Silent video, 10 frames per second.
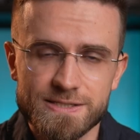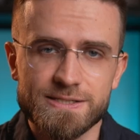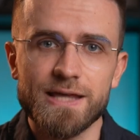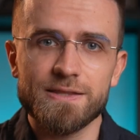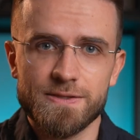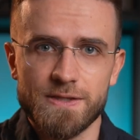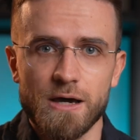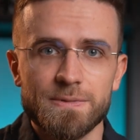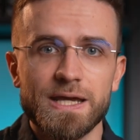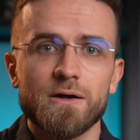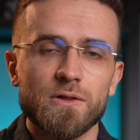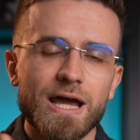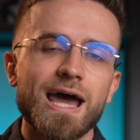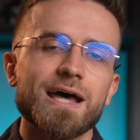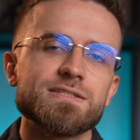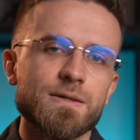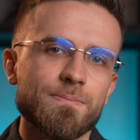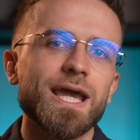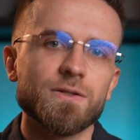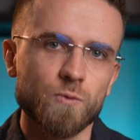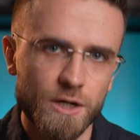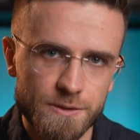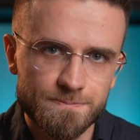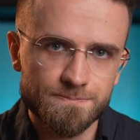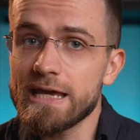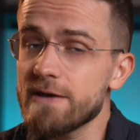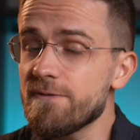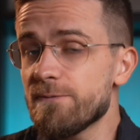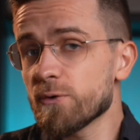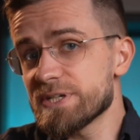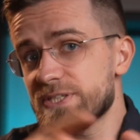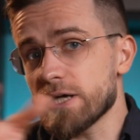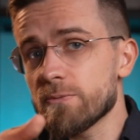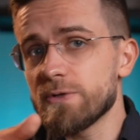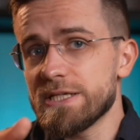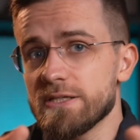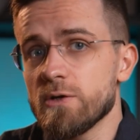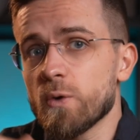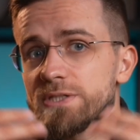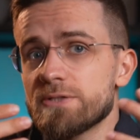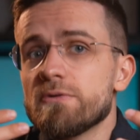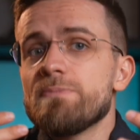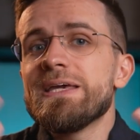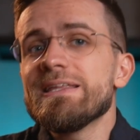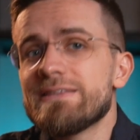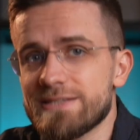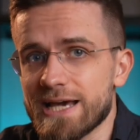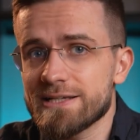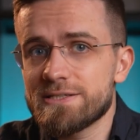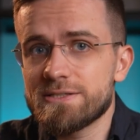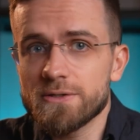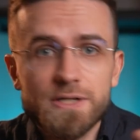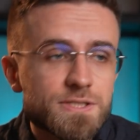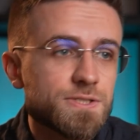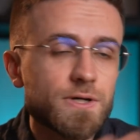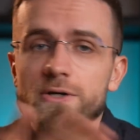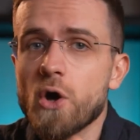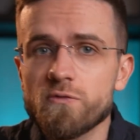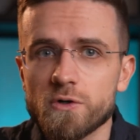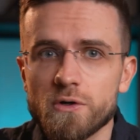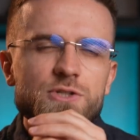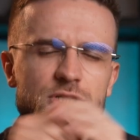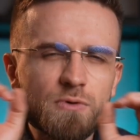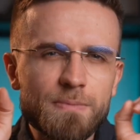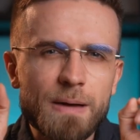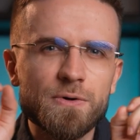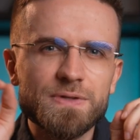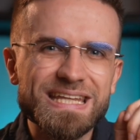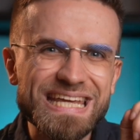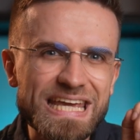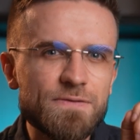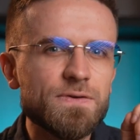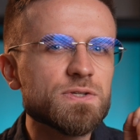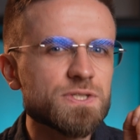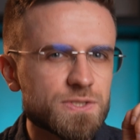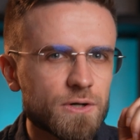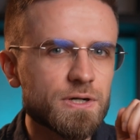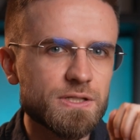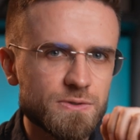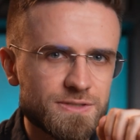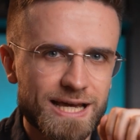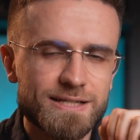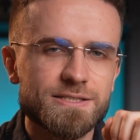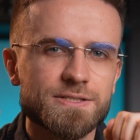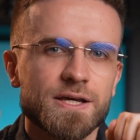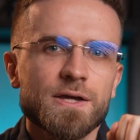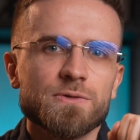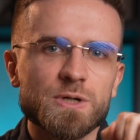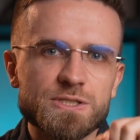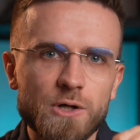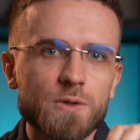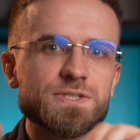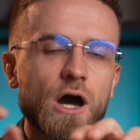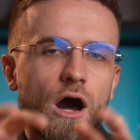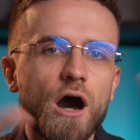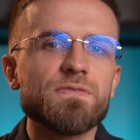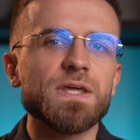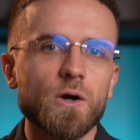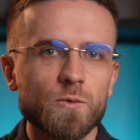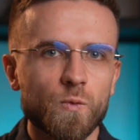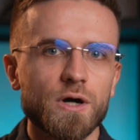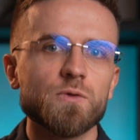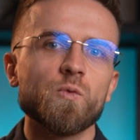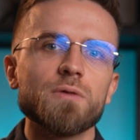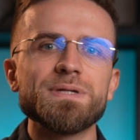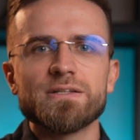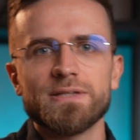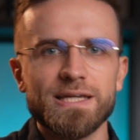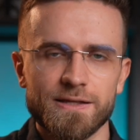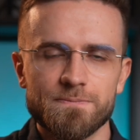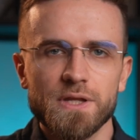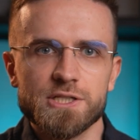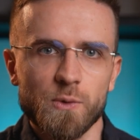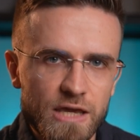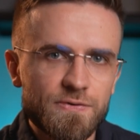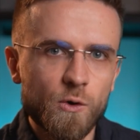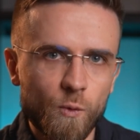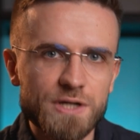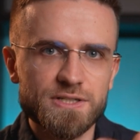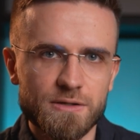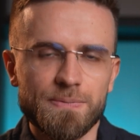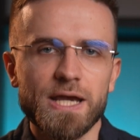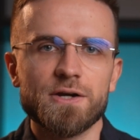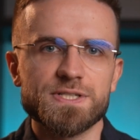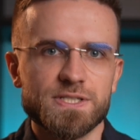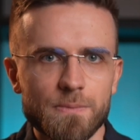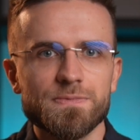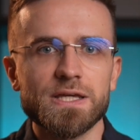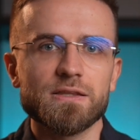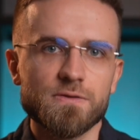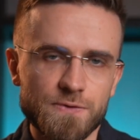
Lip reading: set the thumbnail as the main one. If for some reason you want to repeat the test, you can start over. Just remember that if you start a new test, the results of the old one will be deleted. So if you want to compare something in the